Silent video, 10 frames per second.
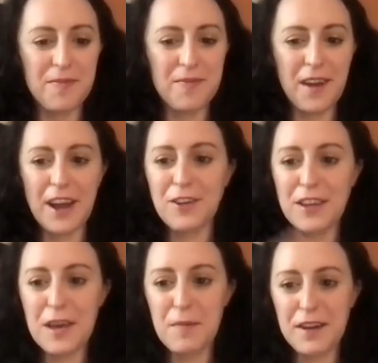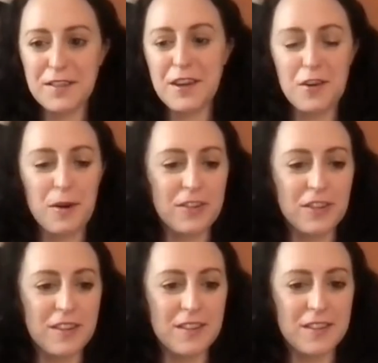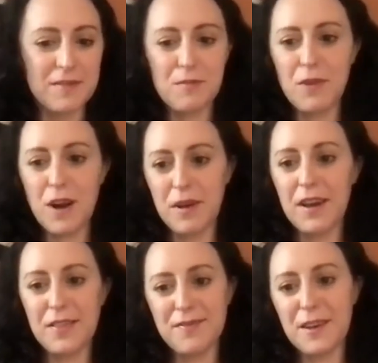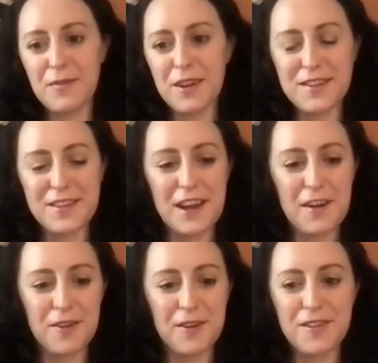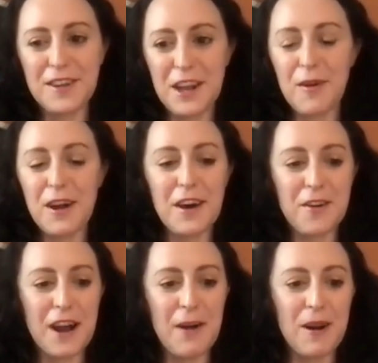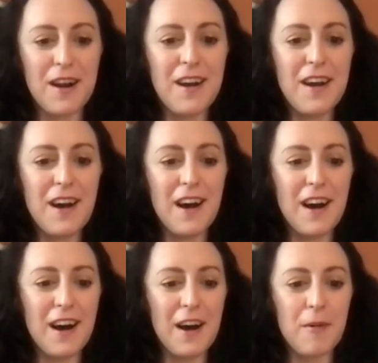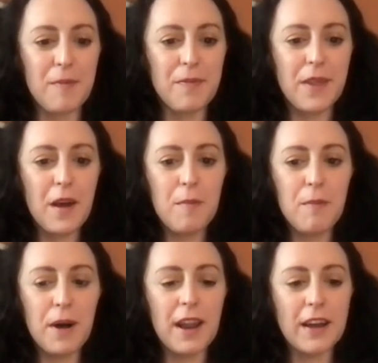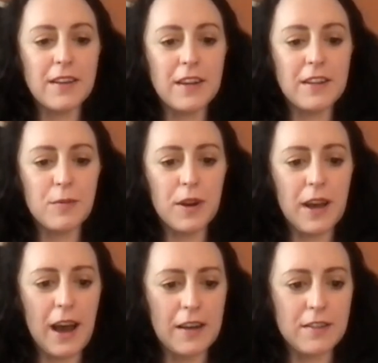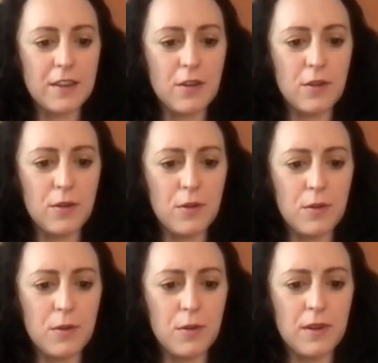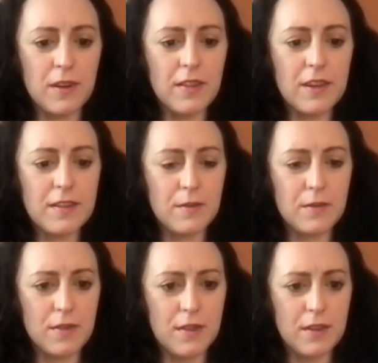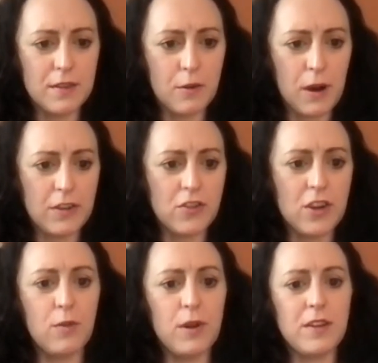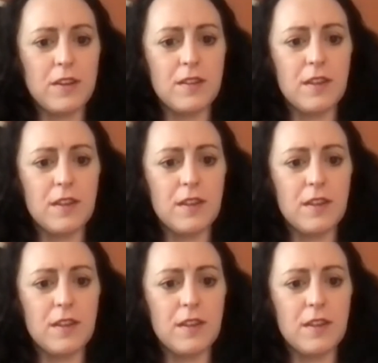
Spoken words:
I could keep asking you questions, probably, I'm realizing now, for, another hour. But I did want to ask you at least this question, which is,